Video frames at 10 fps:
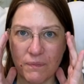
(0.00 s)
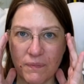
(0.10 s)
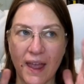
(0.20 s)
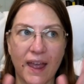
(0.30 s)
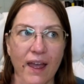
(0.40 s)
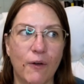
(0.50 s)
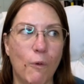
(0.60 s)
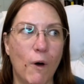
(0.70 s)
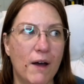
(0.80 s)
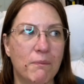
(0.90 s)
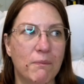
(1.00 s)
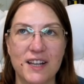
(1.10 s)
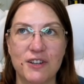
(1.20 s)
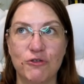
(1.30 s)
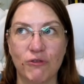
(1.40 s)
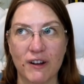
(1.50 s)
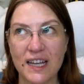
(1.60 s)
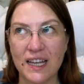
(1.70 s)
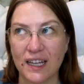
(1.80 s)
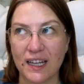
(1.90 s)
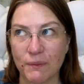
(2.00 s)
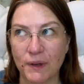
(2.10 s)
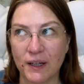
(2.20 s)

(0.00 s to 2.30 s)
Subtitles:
What my dream